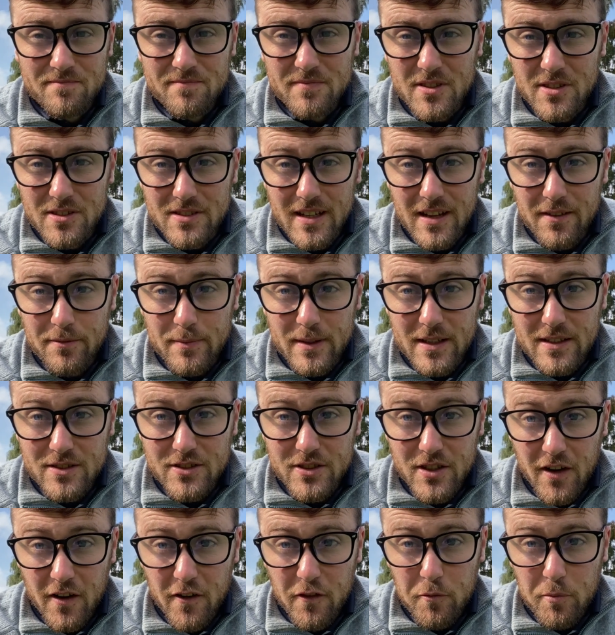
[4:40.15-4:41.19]
so it's left me a
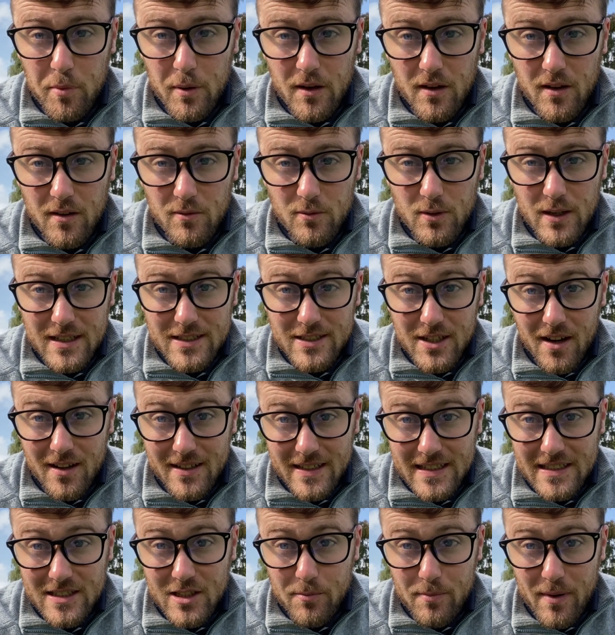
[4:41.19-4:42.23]
tough putt which I
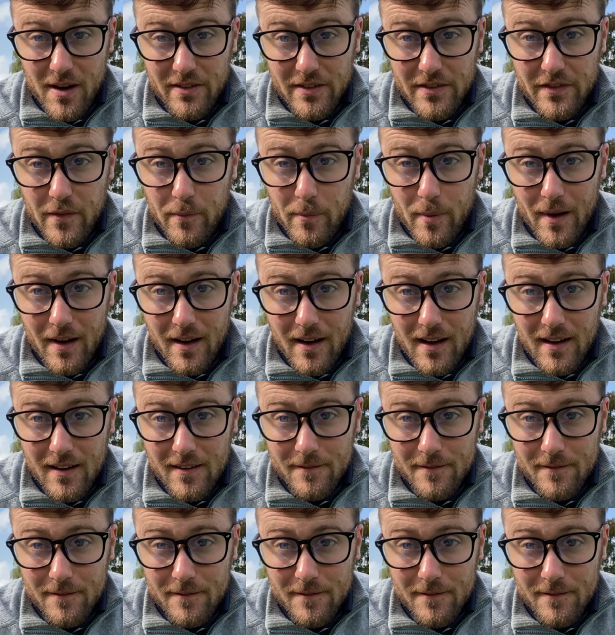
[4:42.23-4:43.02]
need to bury for par.